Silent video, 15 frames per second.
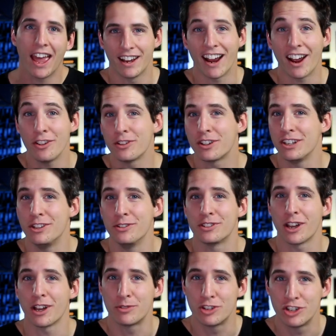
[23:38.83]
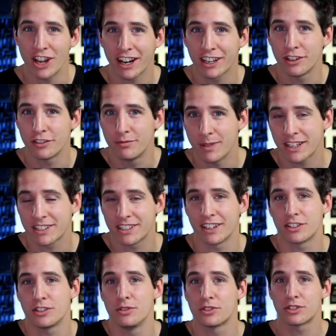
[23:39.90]
and how you can use objective
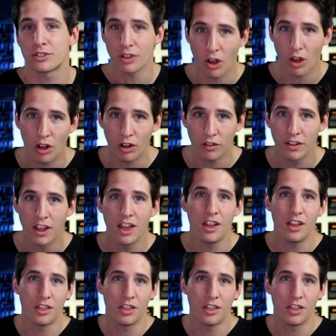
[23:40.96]
mixing to solve